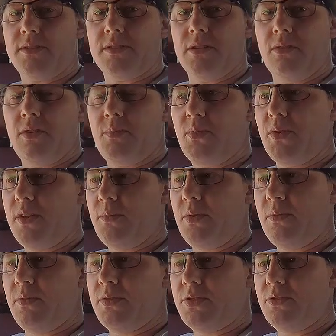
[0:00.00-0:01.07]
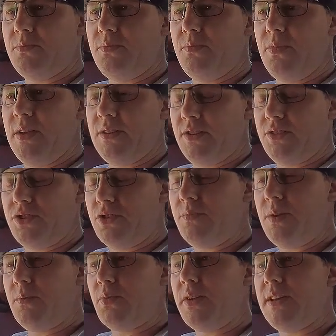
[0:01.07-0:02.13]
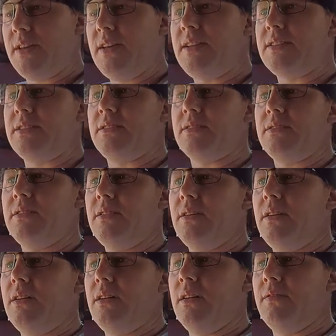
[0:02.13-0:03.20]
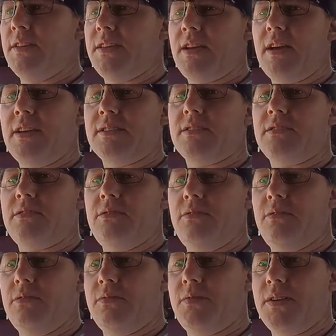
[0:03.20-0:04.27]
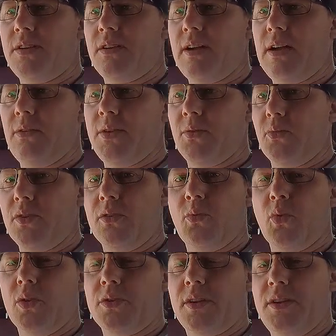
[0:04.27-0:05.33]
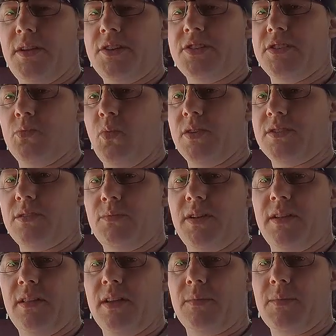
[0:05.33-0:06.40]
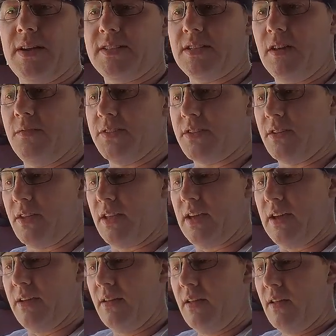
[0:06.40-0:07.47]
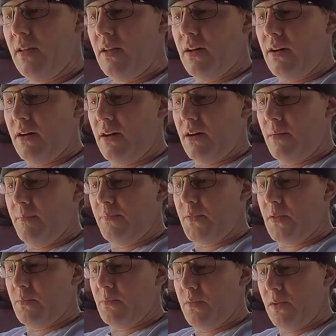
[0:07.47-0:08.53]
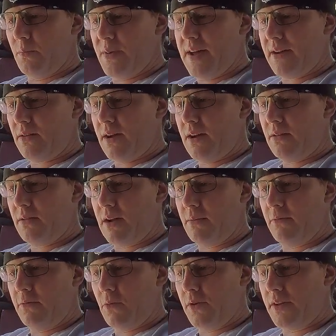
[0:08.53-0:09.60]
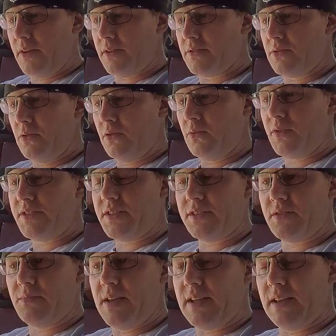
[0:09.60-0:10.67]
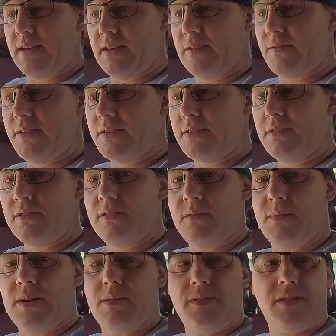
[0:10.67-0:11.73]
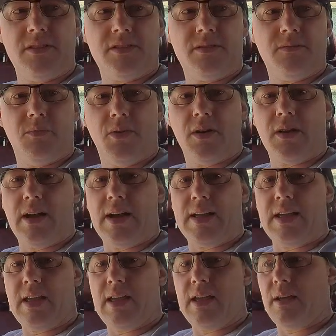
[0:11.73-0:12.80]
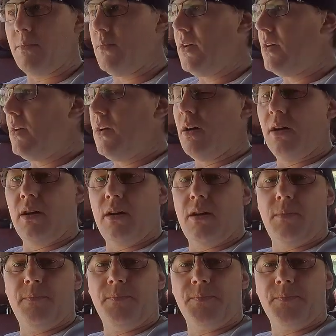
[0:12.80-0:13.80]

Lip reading: so it should be pretty decent of a test to figure out in real world conditions what somebody like myself is going to get. Little background, I'm 40 years old, which doesn't make a difference about this, but I am, I